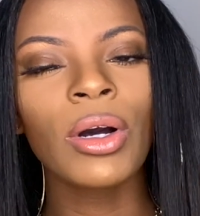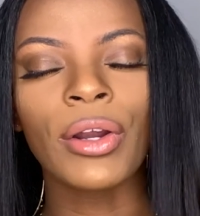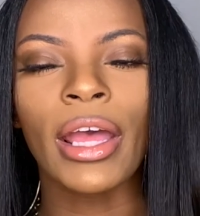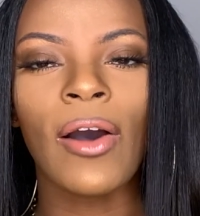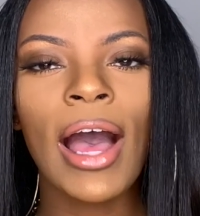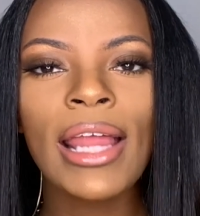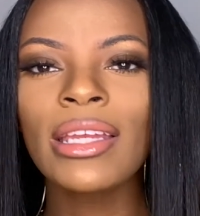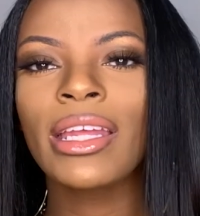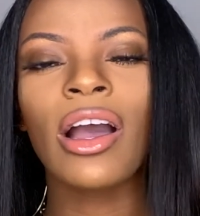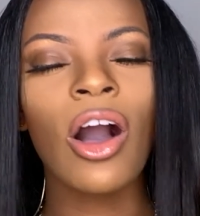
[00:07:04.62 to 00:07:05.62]
come on now, I done
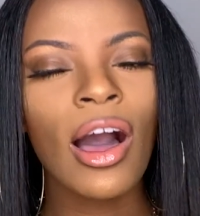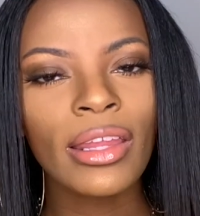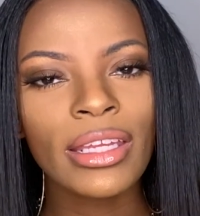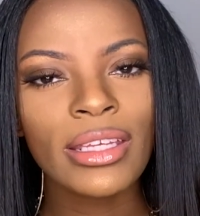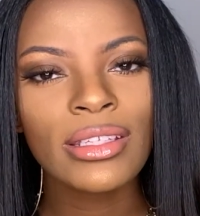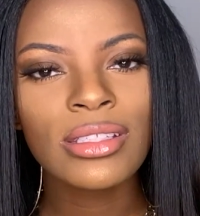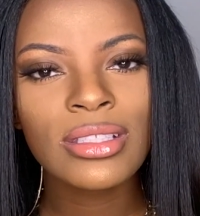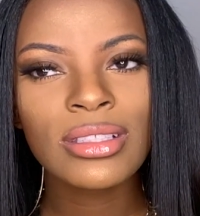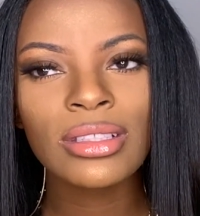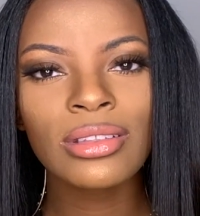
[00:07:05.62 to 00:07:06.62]
did all of
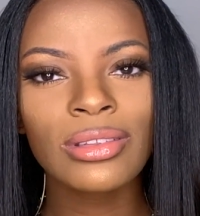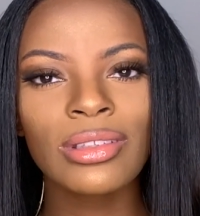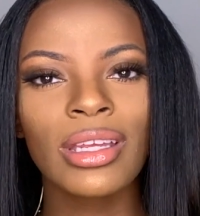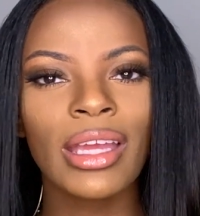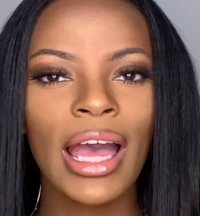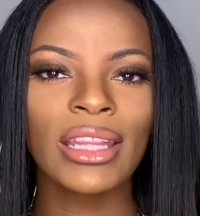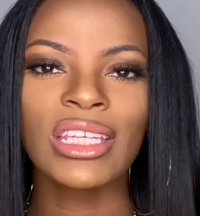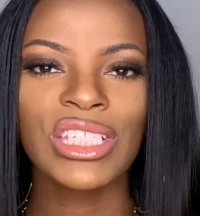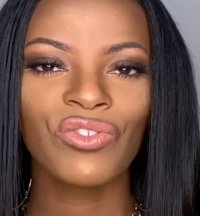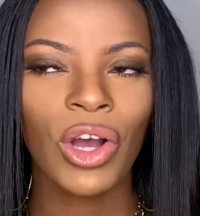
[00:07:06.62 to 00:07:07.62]
this and got
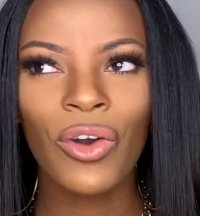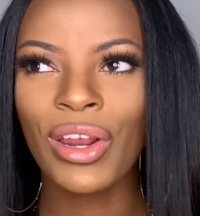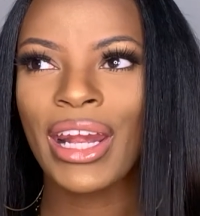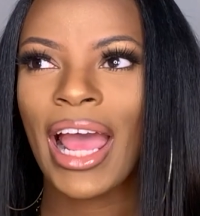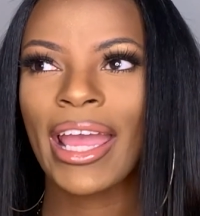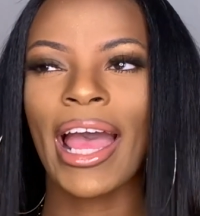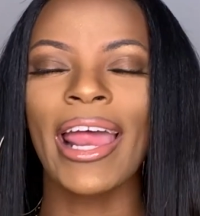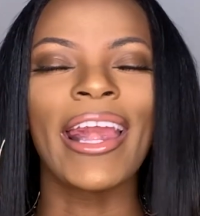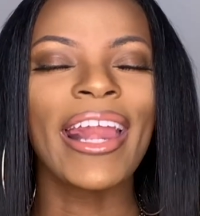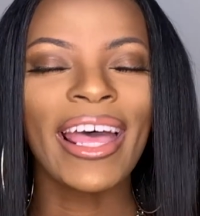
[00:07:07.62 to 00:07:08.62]
this phone and I
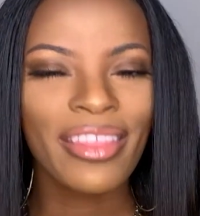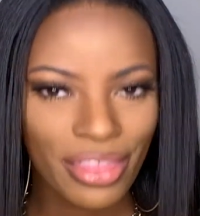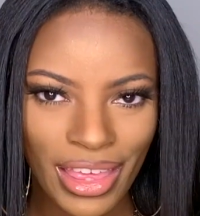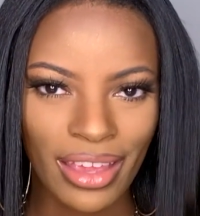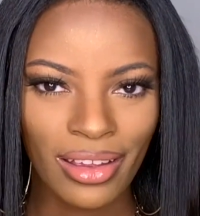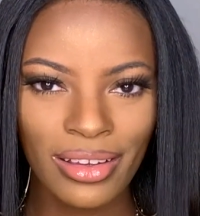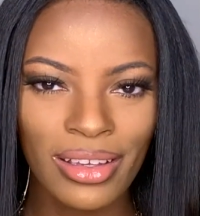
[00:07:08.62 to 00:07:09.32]
got nothing.